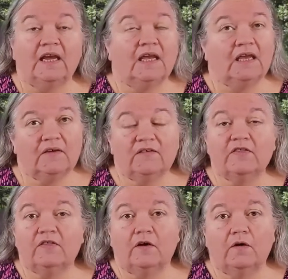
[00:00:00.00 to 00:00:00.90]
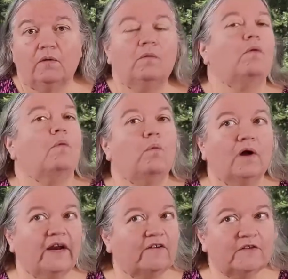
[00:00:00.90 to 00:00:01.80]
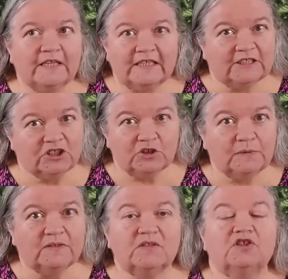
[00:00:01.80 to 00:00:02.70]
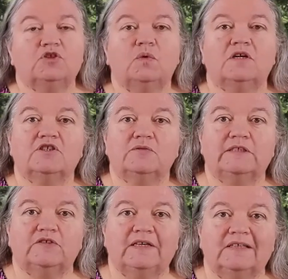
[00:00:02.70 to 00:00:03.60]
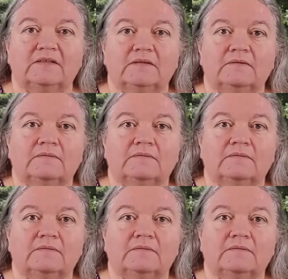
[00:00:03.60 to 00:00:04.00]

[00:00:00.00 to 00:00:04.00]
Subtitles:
even though whatever the issue is that you want to address,